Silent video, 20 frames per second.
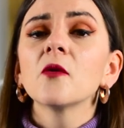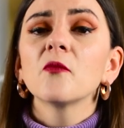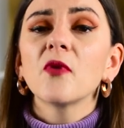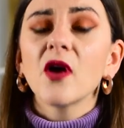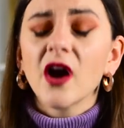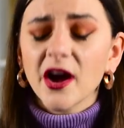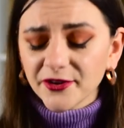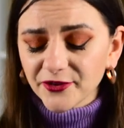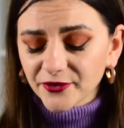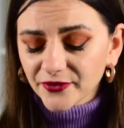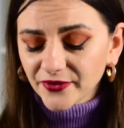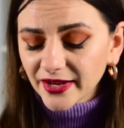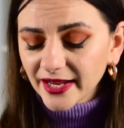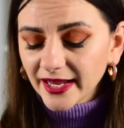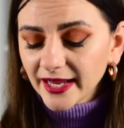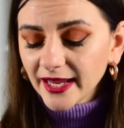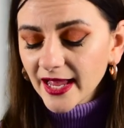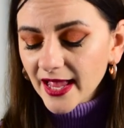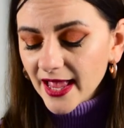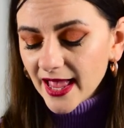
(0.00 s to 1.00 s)

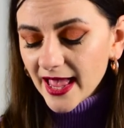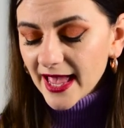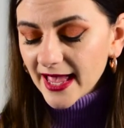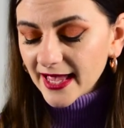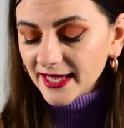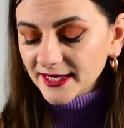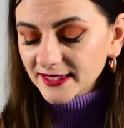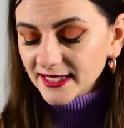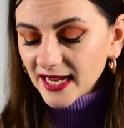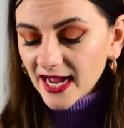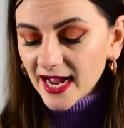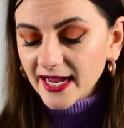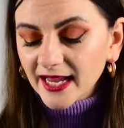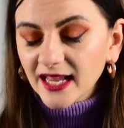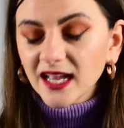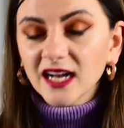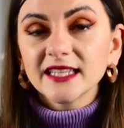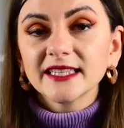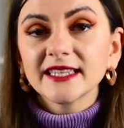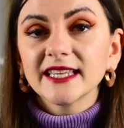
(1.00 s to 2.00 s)
Pottery and I
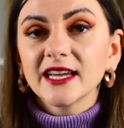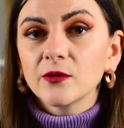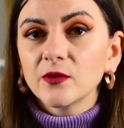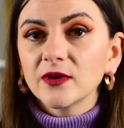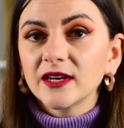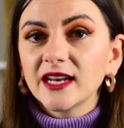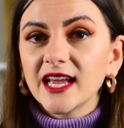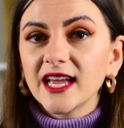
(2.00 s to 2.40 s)
got that one